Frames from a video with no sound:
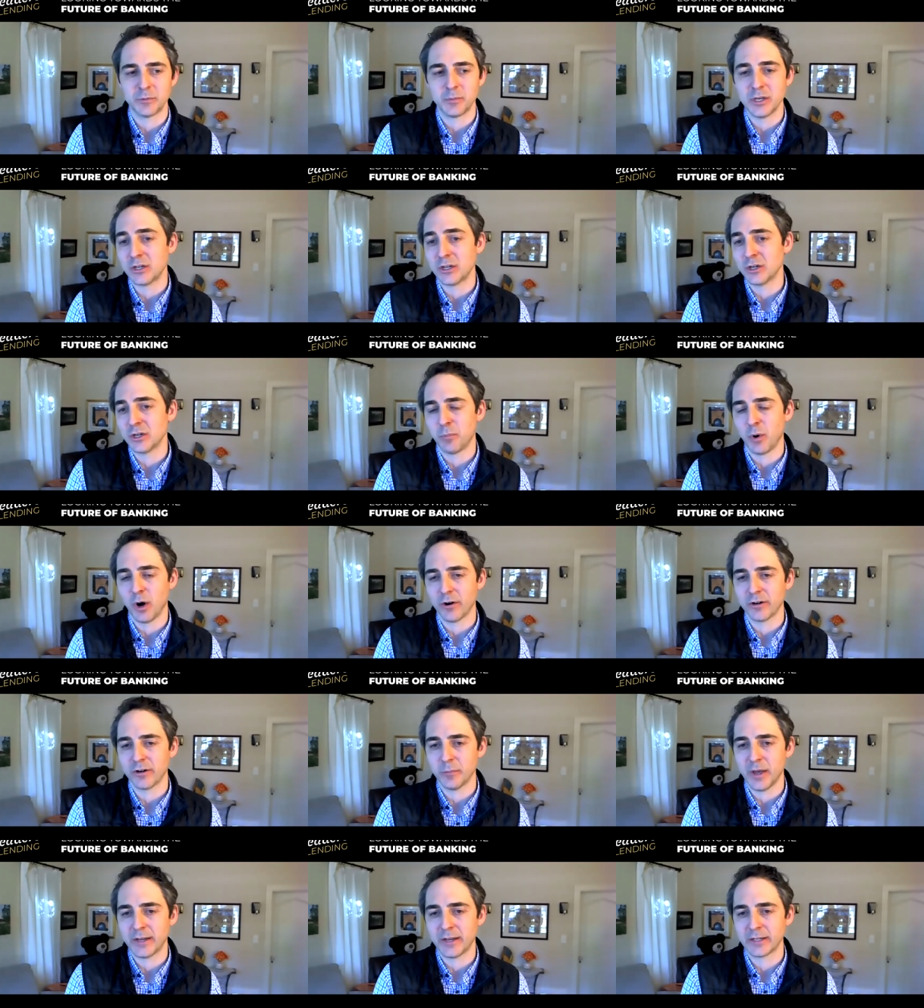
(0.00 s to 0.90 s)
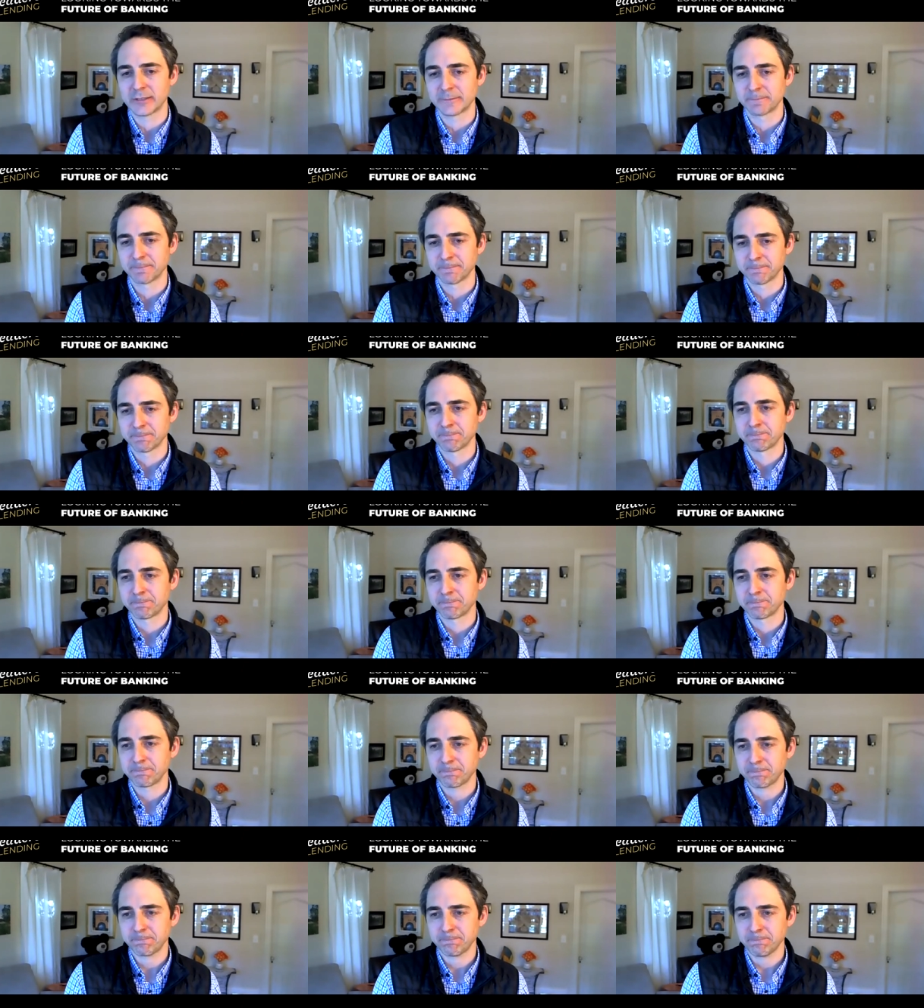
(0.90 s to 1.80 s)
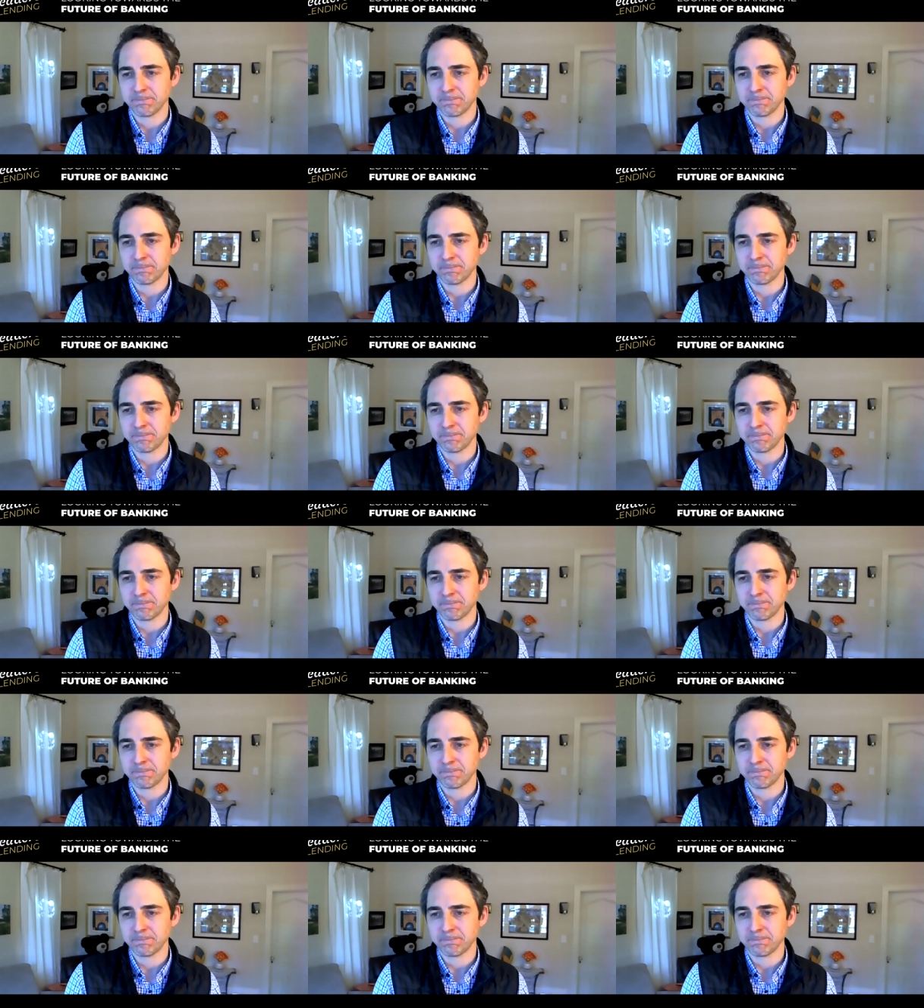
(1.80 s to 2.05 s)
to be a good partner to banks? So I